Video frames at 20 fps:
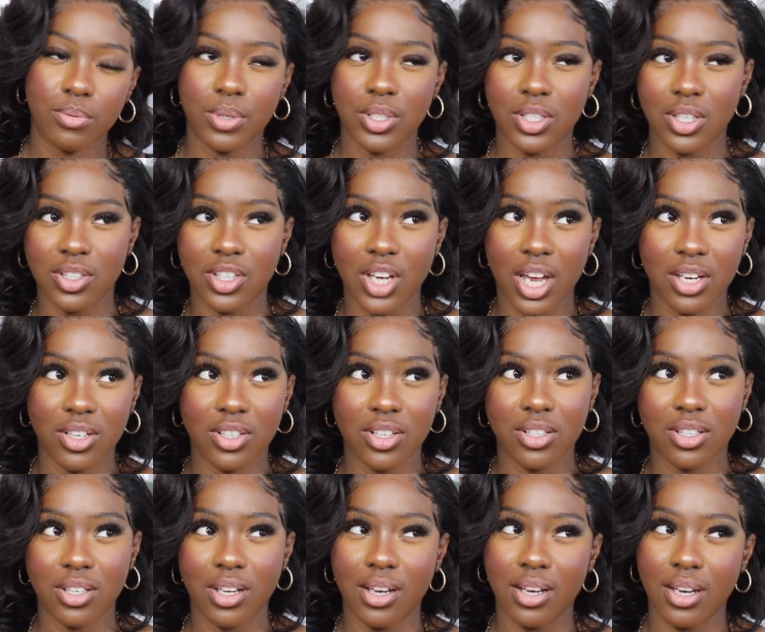which is changed
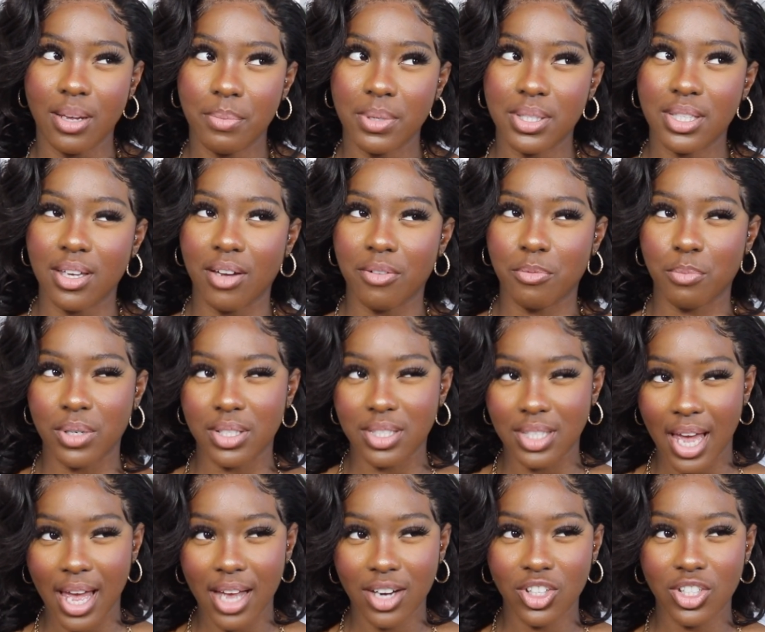into liberty of
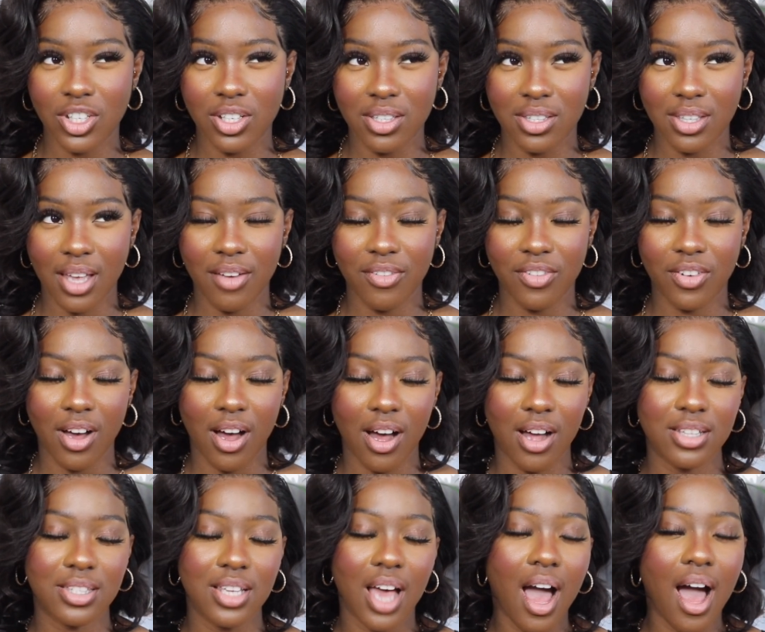protection
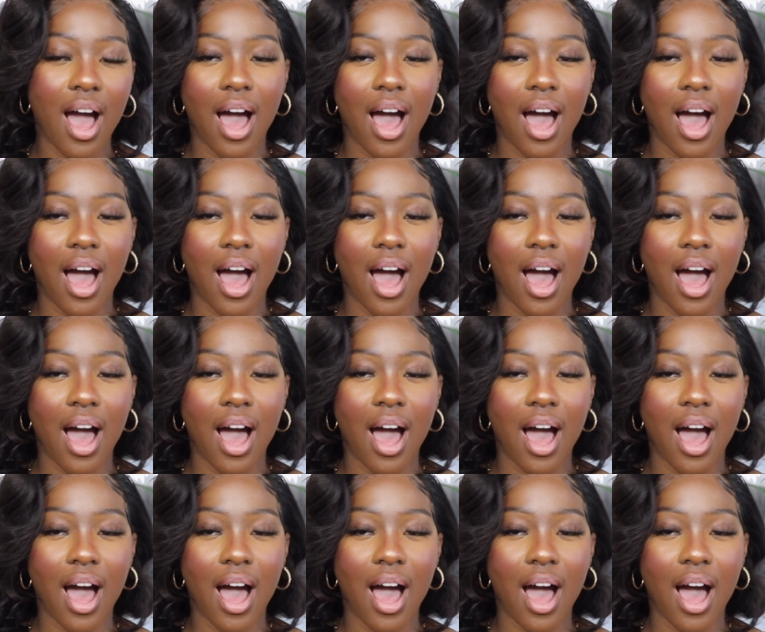safeguards.